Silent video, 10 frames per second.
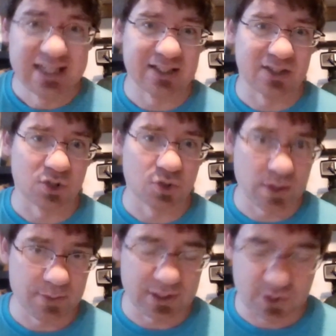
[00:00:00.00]
is
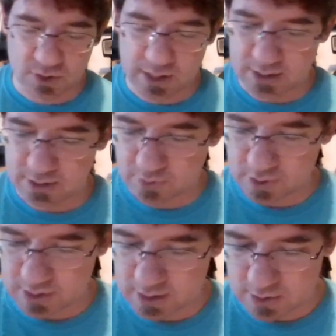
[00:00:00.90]
extremely strict as far
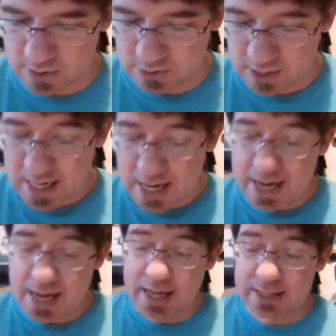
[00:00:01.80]
as that goes,
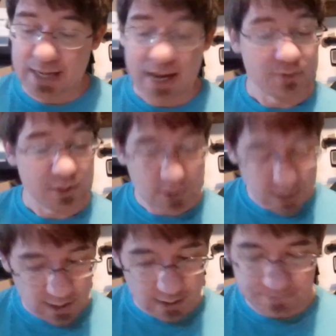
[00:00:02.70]
and have
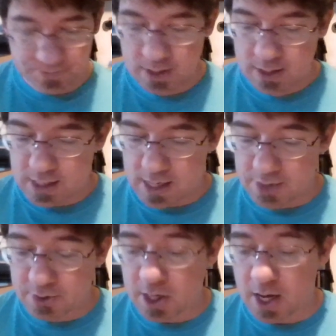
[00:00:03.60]
succeeded.
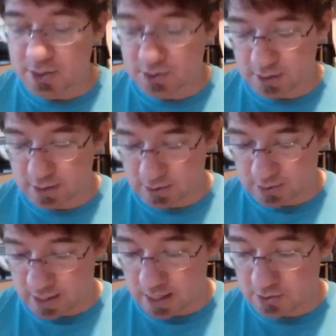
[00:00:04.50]
The cost is
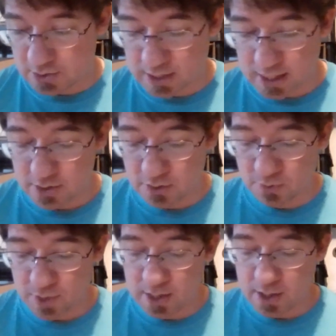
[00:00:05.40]
that to stay under the
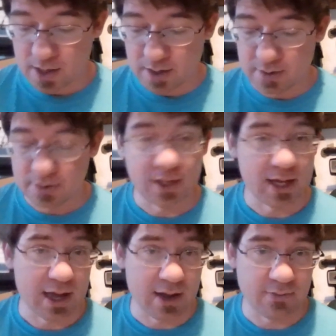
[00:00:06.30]
radar, they
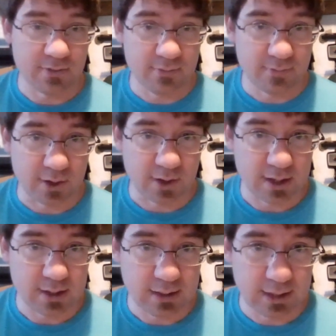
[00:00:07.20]
have very
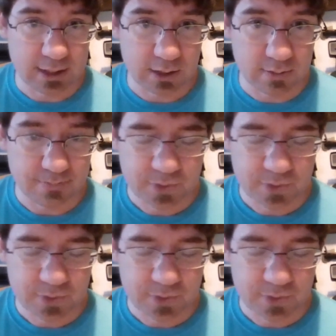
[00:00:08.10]
little.